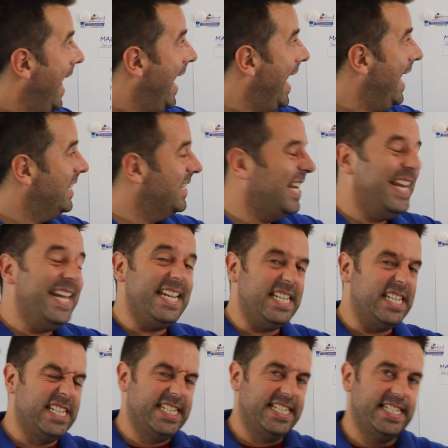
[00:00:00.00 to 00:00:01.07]

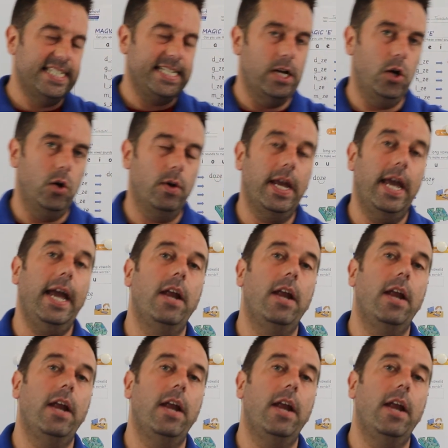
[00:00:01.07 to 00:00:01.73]
Athletes, okay?